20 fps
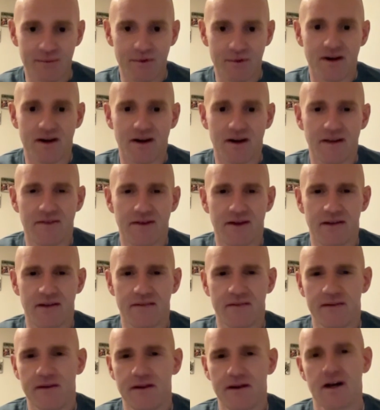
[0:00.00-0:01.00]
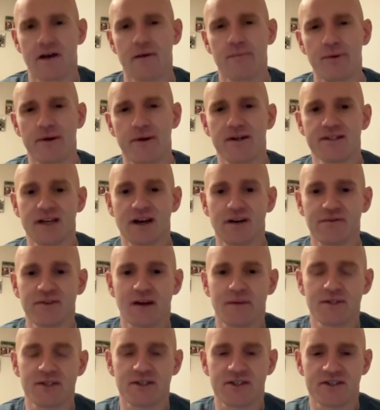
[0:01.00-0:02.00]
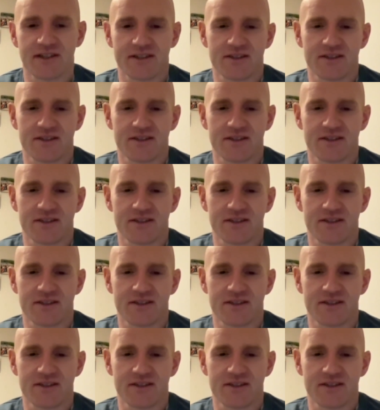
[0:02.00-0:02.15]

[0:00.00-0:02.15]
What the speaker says: But I think you kind of put yourself in that position.